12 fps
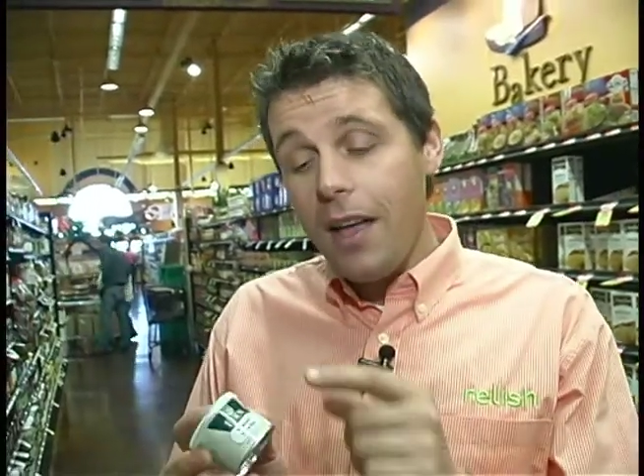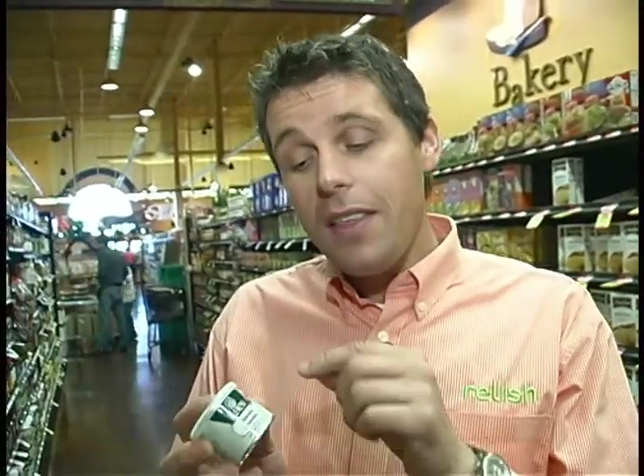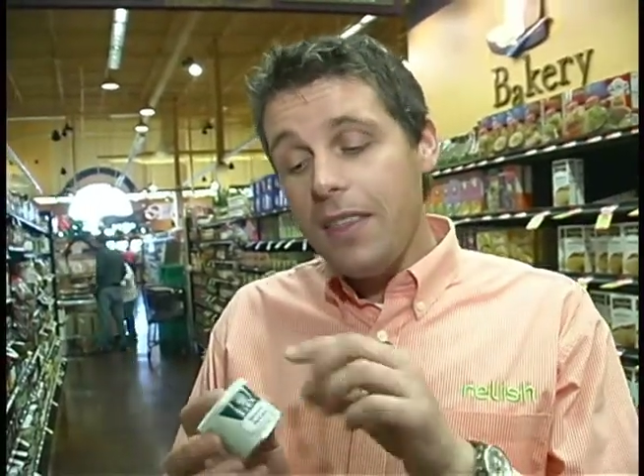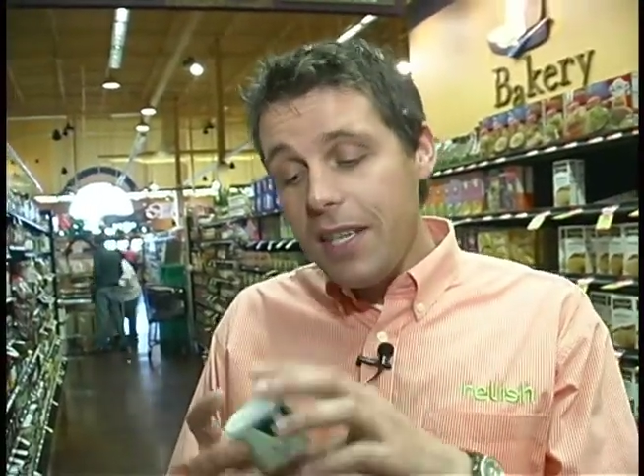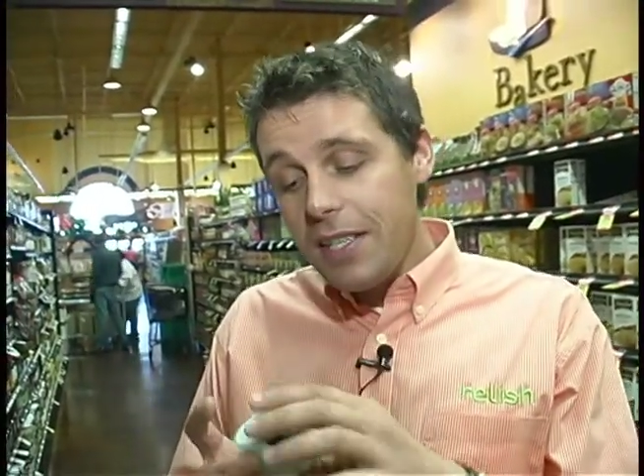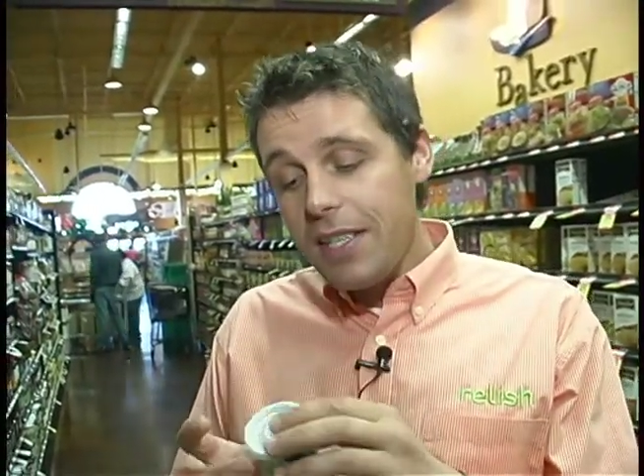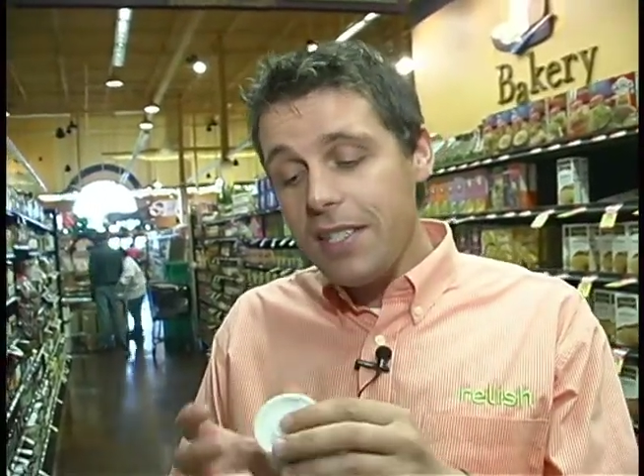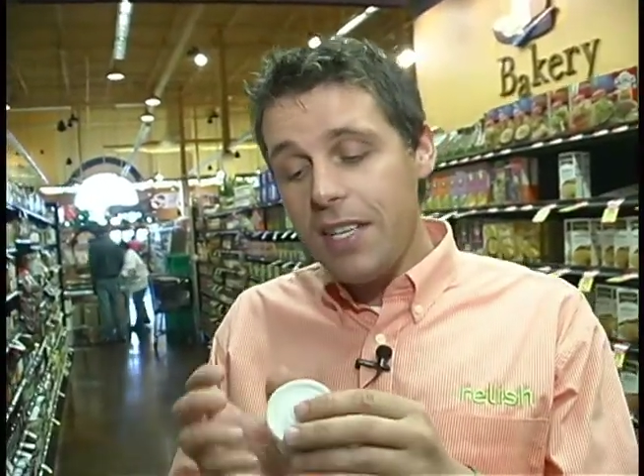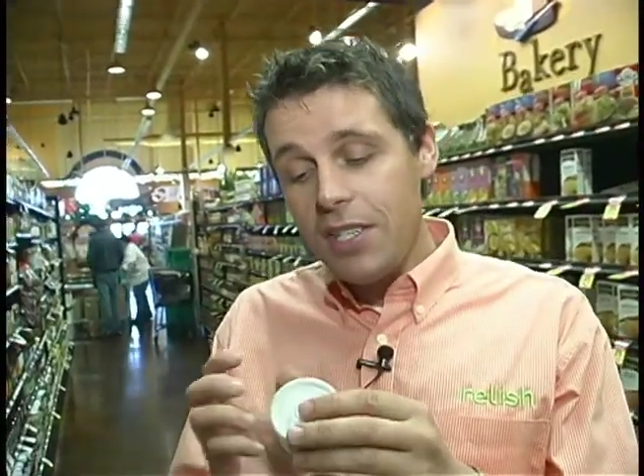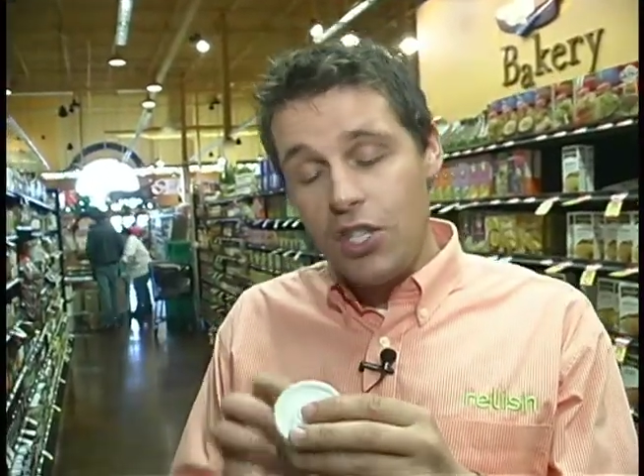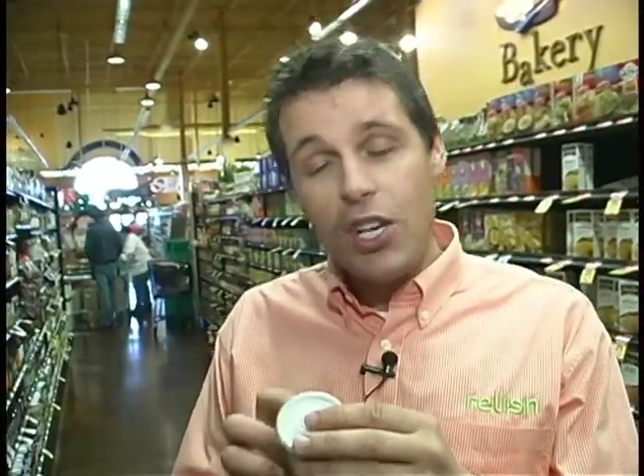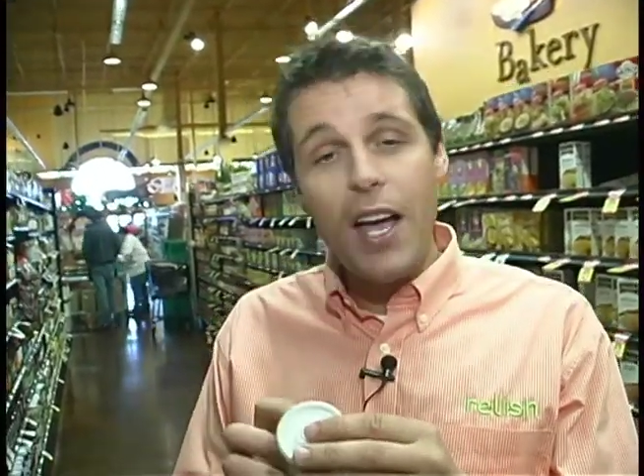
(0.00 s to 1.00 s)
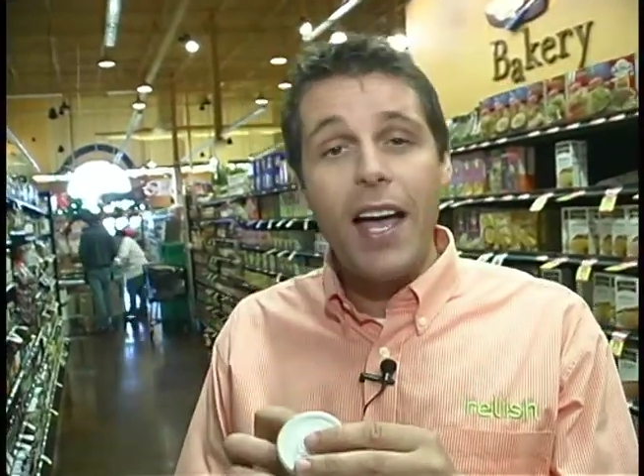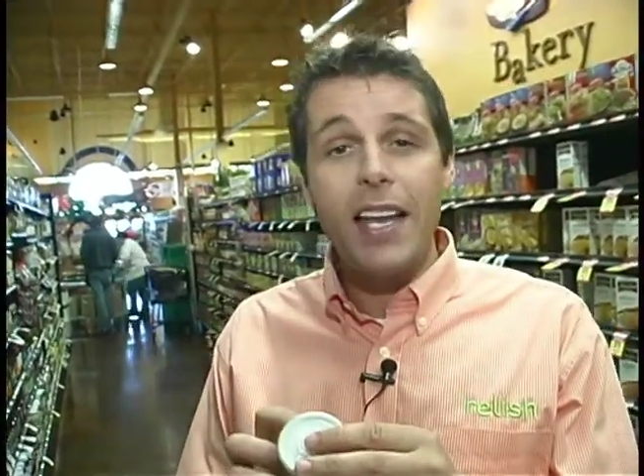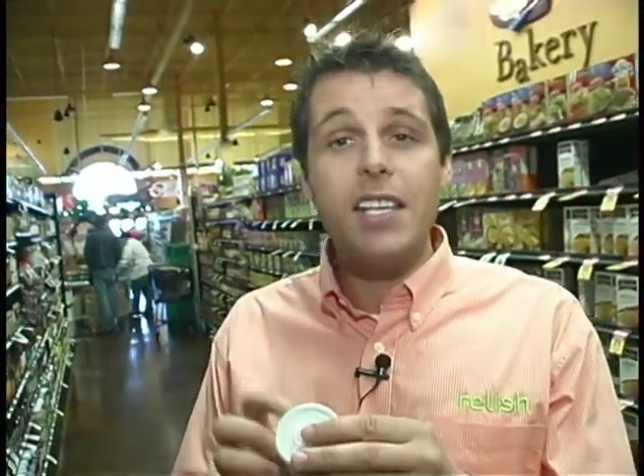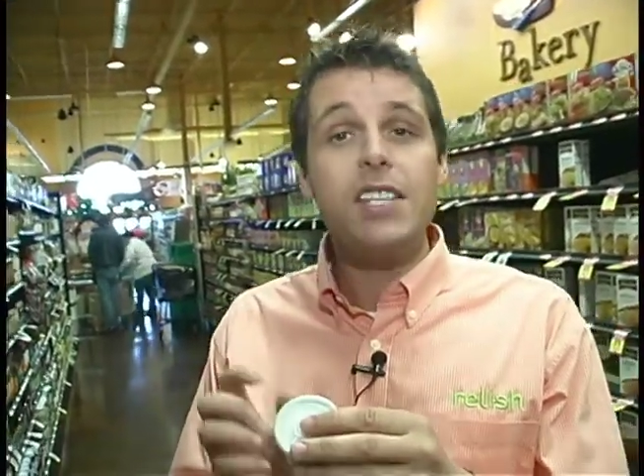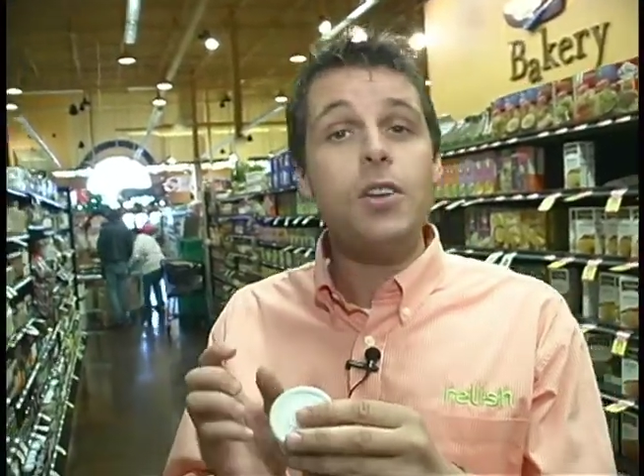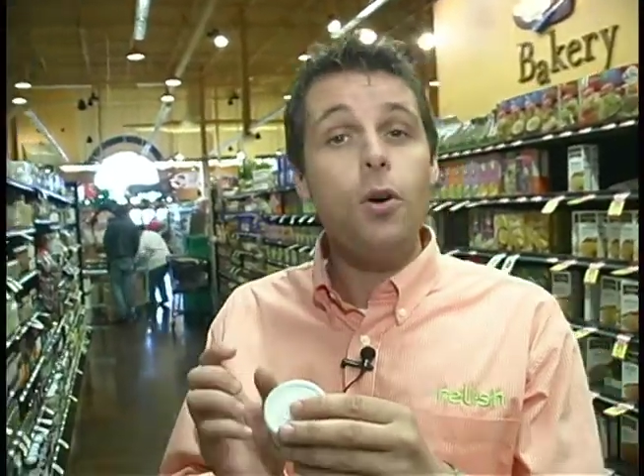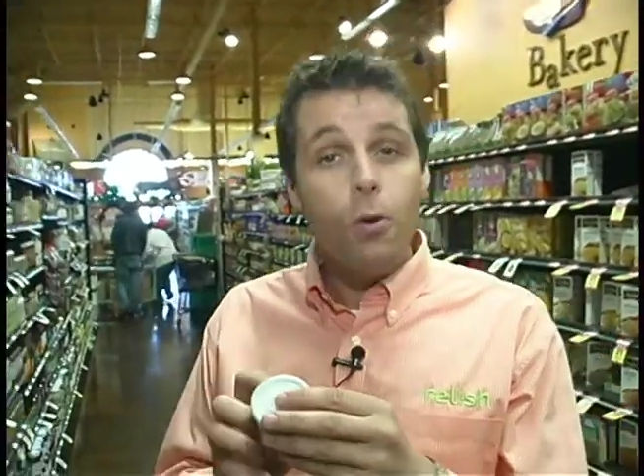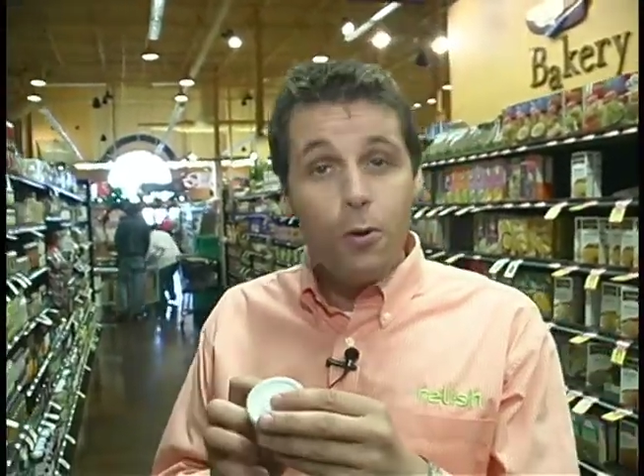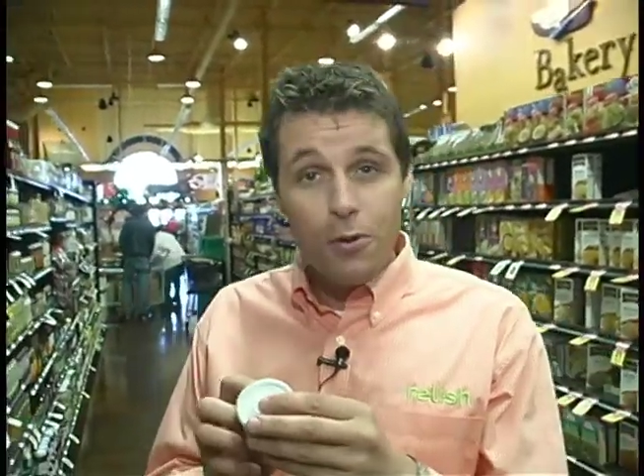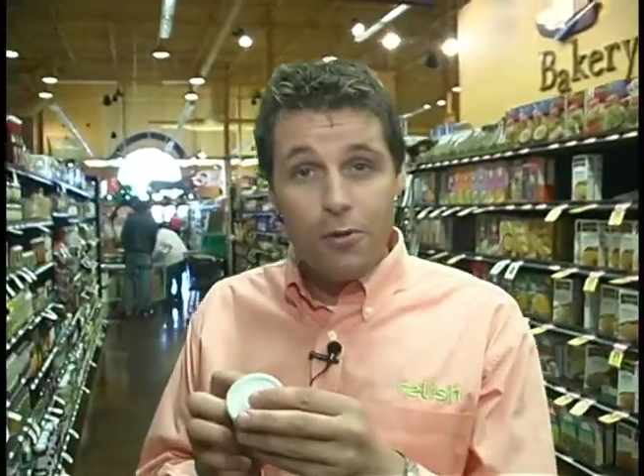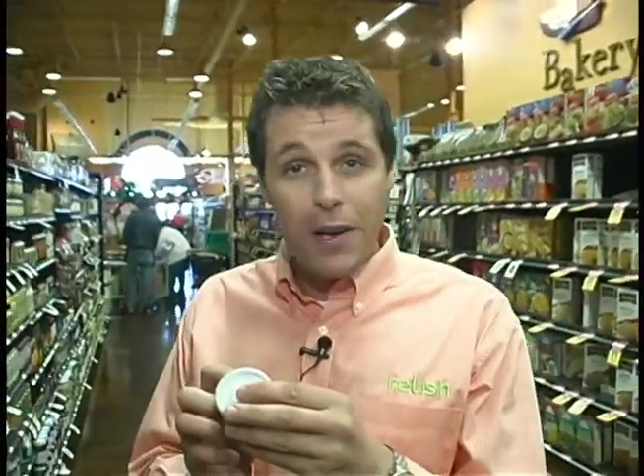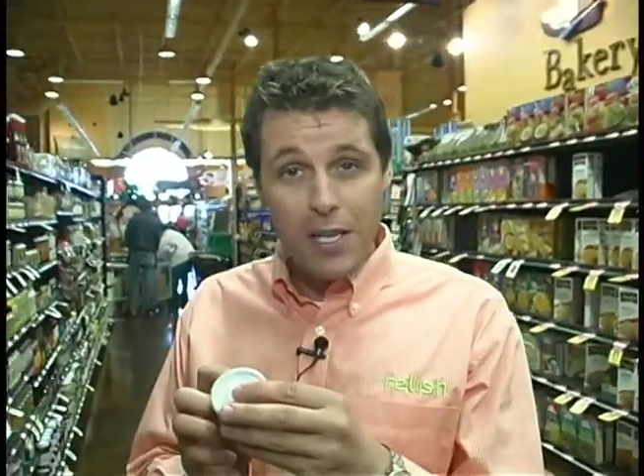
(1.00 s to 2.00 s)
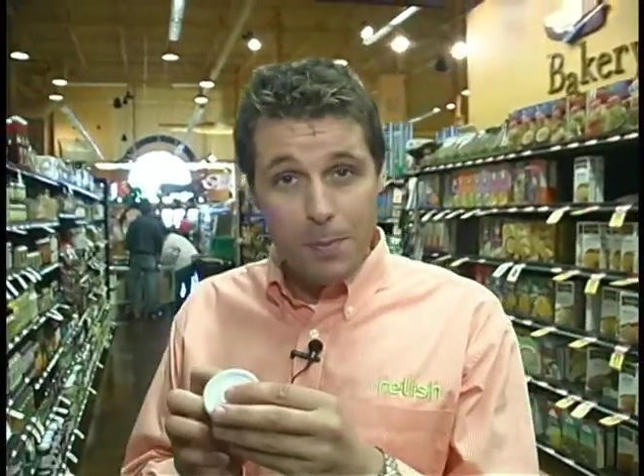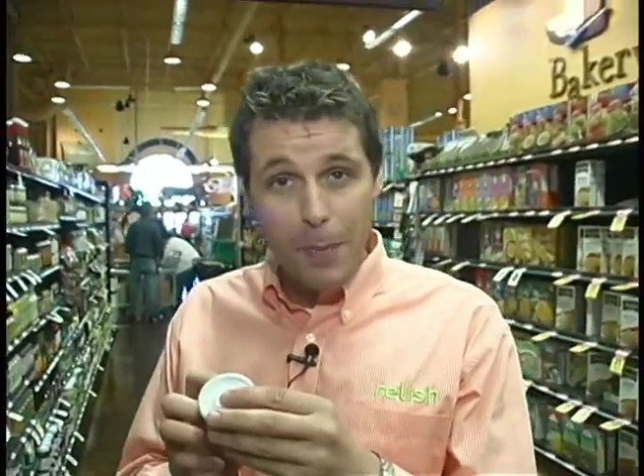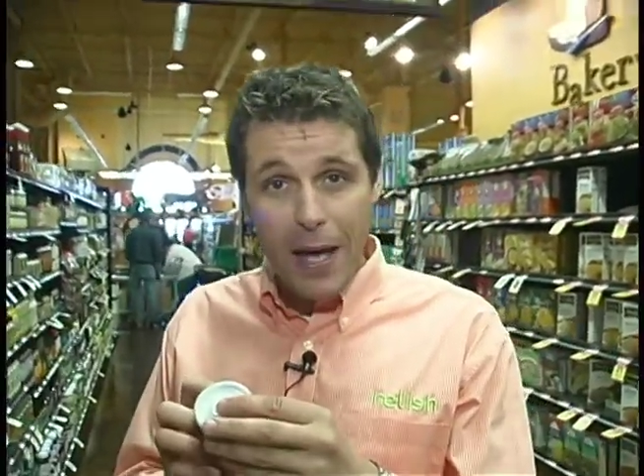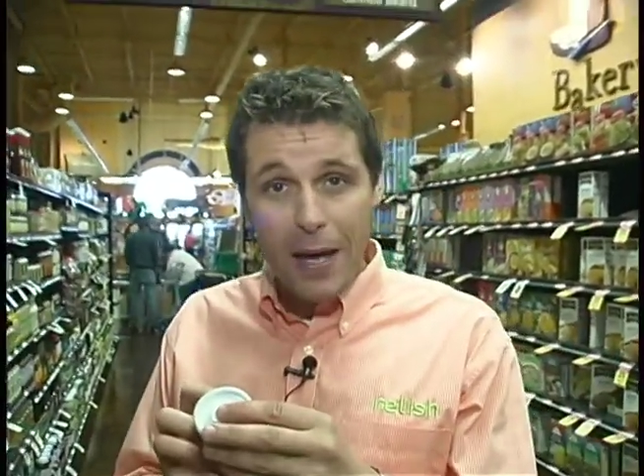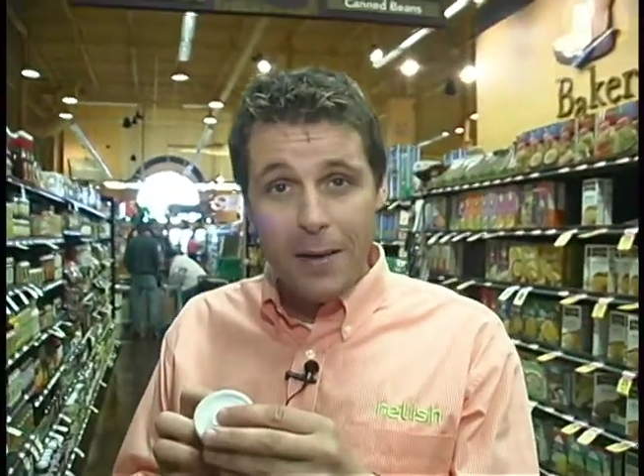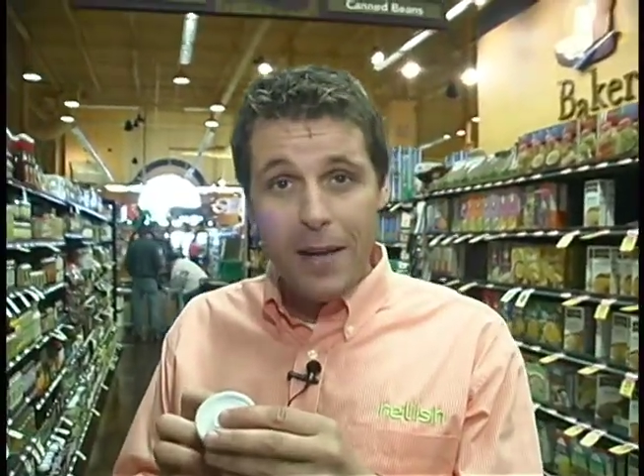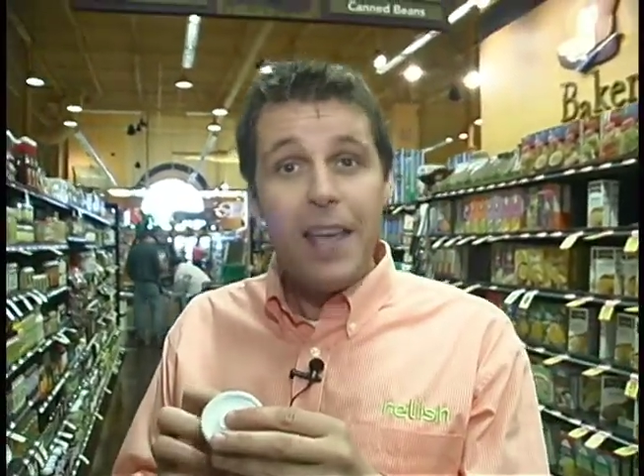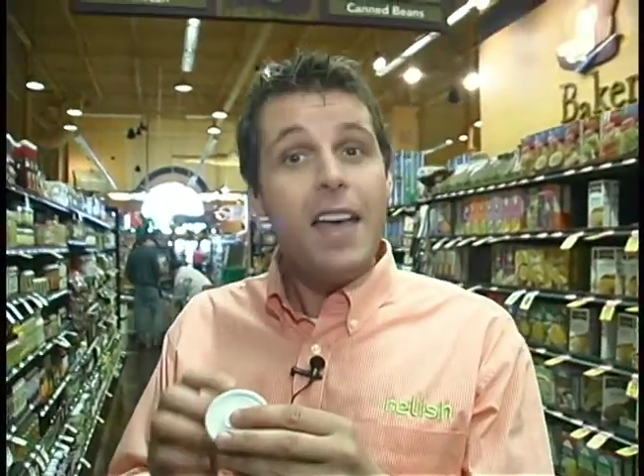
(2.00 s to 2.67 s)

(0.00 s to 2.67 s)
This is a Chinese horseradish powder